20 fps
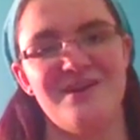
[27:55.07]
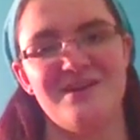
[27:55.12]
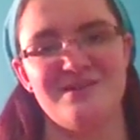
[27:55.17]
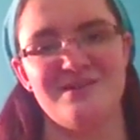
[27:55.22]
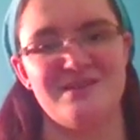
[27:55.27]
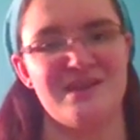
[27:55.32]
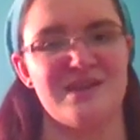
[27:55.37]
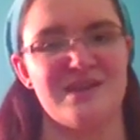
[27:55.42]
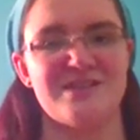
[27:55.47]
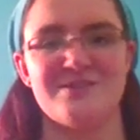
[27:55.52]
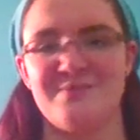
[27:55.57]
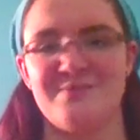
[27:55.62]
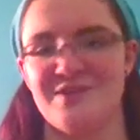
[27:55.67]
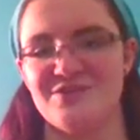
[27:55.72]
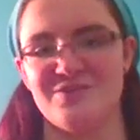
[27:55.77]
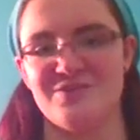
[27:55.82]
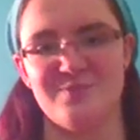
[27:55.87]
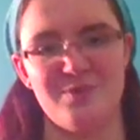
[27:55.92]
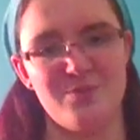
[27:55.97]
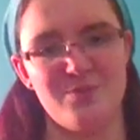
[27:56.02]
second
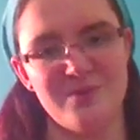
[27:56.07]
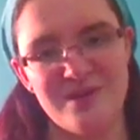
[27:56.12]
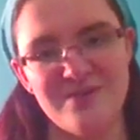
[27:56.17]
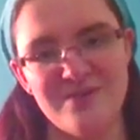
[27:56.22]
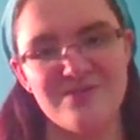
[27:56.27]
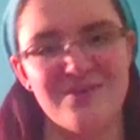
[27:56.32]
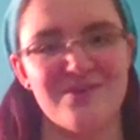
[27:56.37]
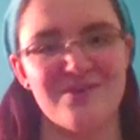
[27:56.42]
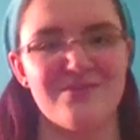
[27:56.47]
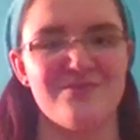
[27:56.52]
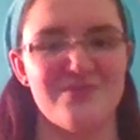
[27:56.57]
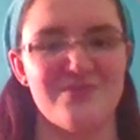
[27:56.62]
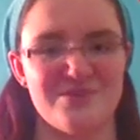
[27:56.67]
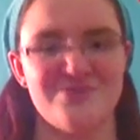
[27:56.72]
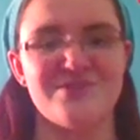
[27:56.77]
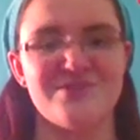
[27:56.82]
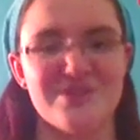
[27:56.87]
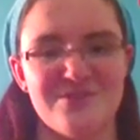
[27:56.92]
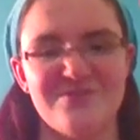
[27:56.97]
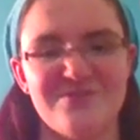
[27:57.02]
semester, but whatever, first
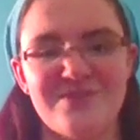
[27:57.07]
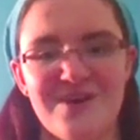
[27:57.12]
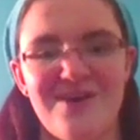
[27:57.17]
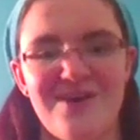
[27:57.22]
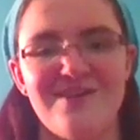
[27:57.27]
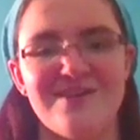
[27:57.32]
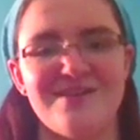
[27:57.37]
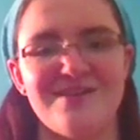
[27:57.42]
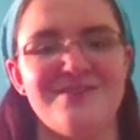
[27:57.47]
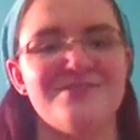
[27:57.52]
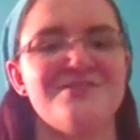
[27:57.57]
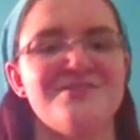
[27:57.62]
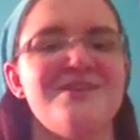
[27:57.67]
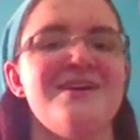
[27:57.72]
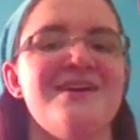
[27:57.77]
year of college.